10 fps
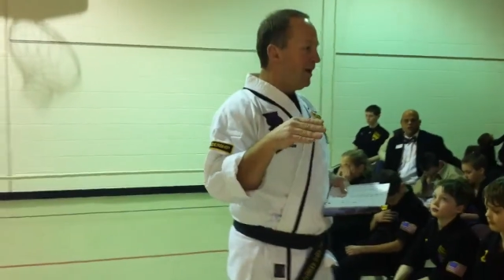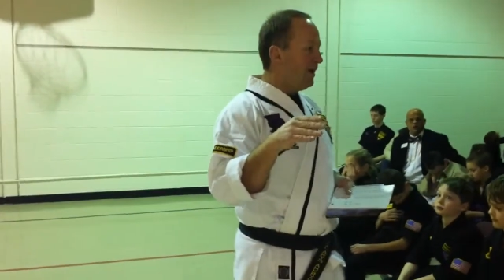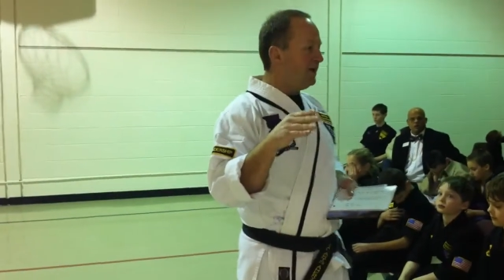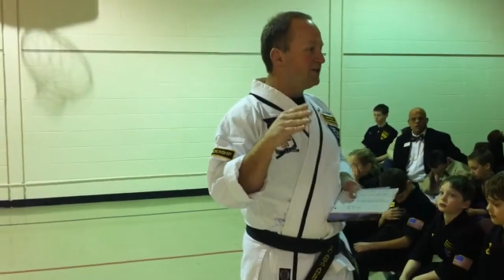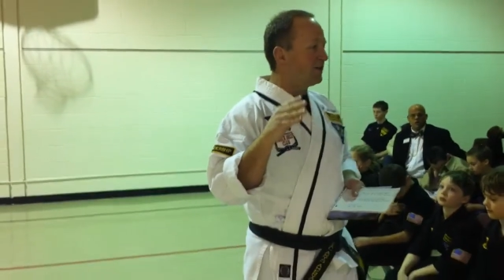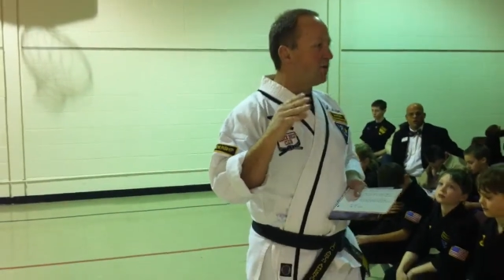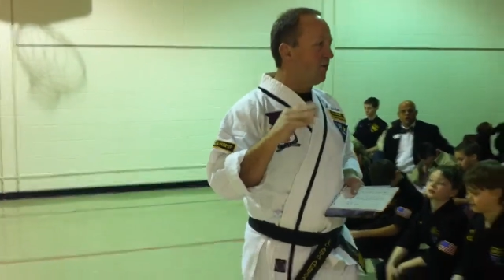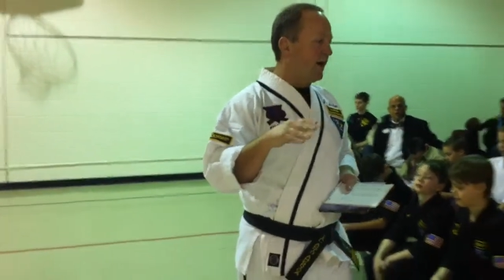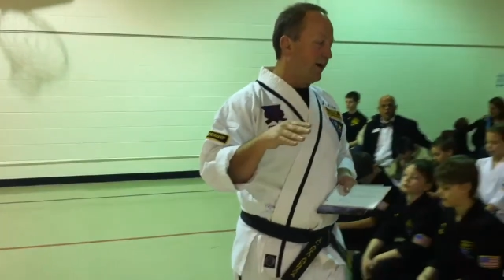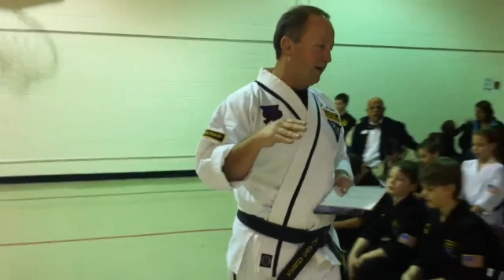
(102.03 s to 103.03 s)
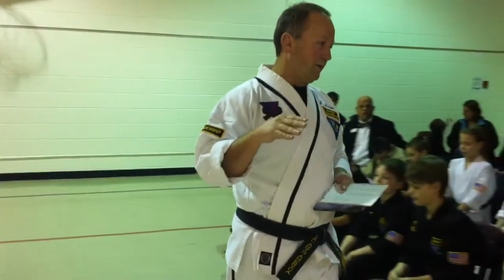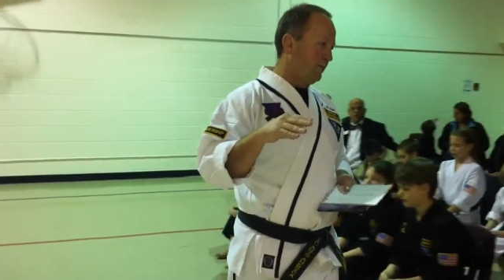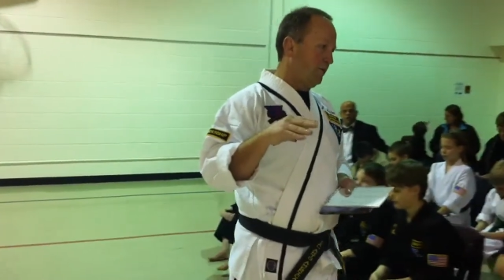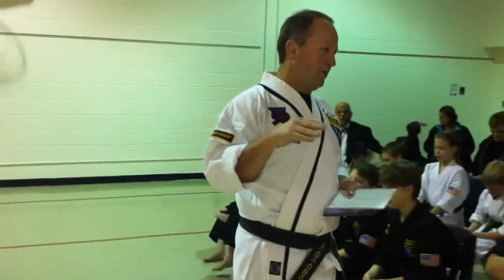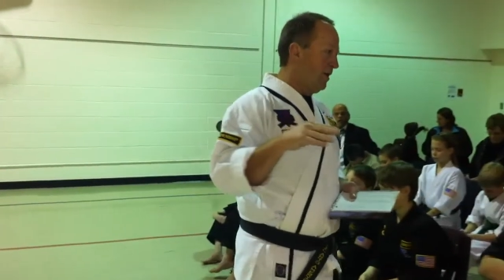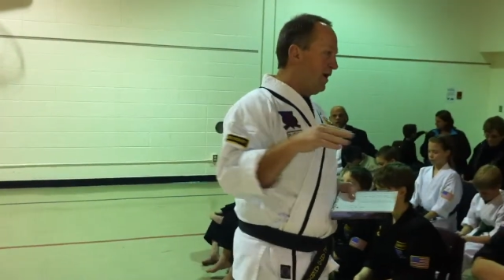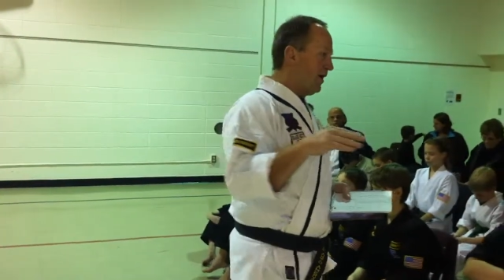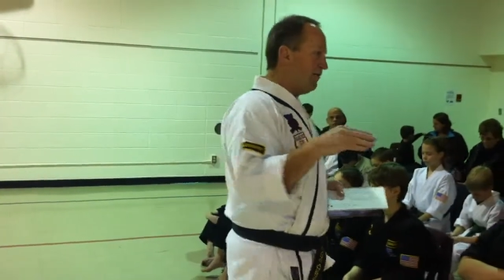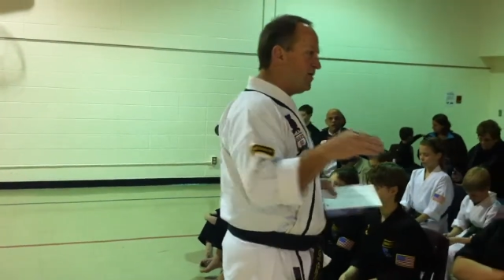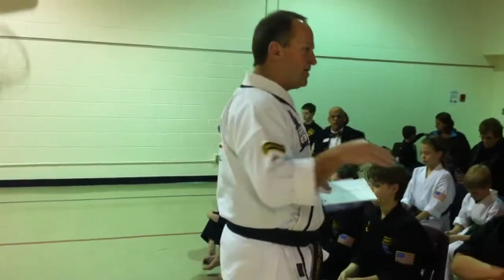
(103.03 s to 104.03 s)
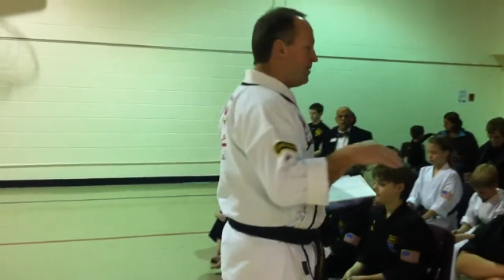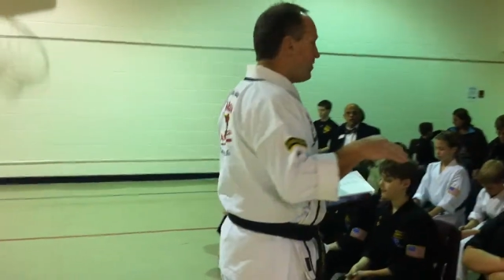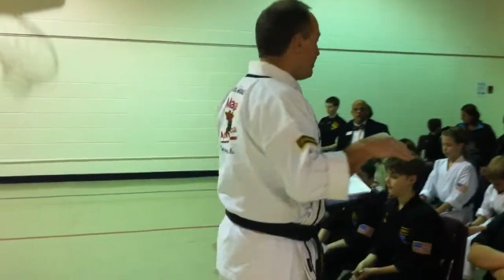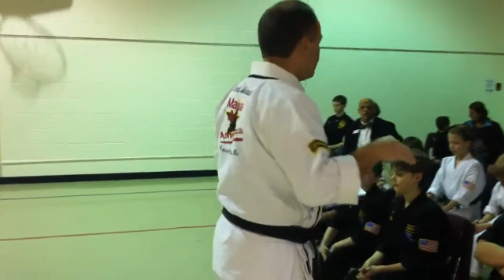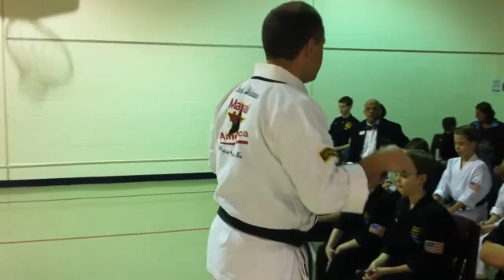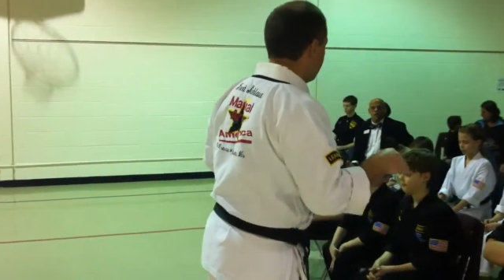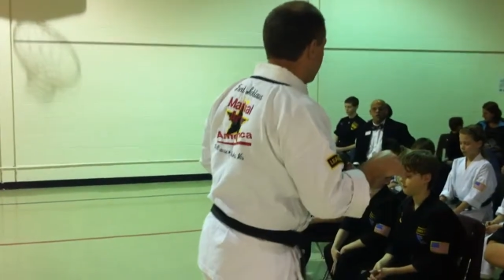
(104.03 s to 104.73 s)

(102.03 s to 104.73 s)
and he's a crack-up. And every time he comes